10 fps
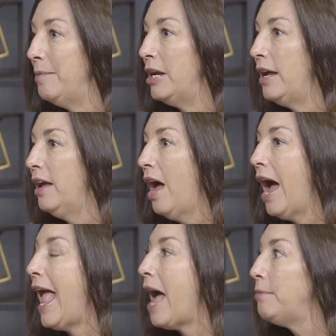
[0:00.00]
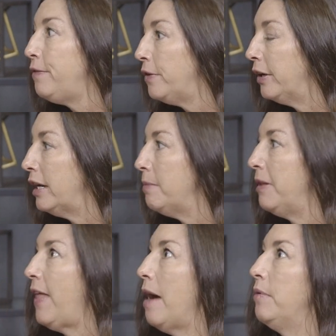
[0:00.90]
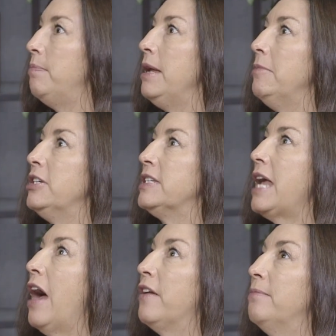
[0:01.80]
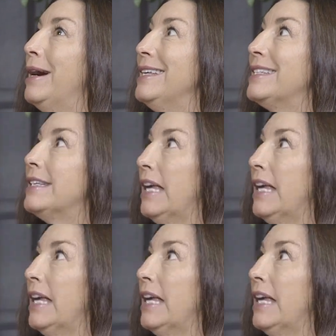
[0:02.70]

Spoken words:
I mean, I am infuriated, but that would make me just out of my